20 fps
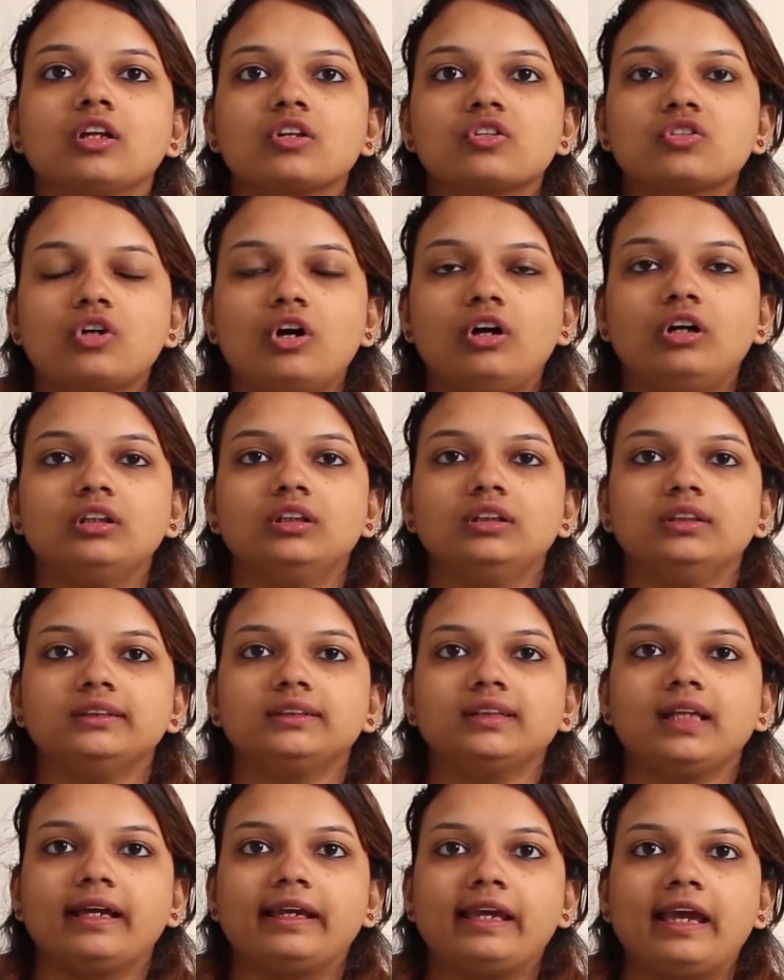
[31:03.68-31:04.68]
the scholars,
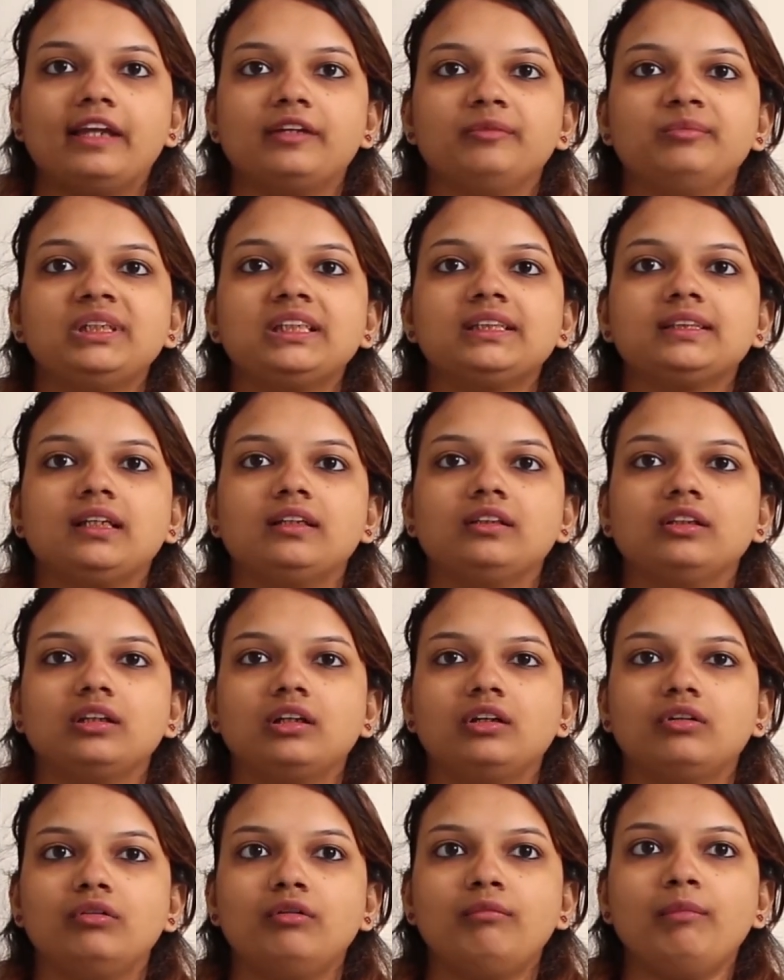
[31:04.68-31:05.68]
academics and the
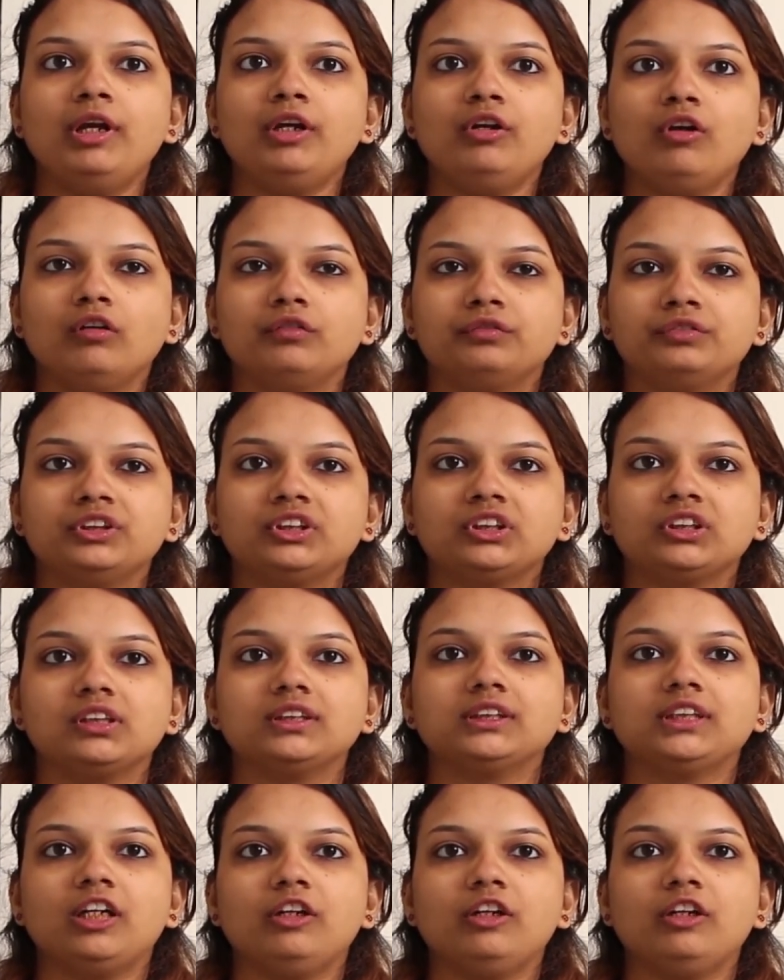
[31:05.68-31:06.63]
government officials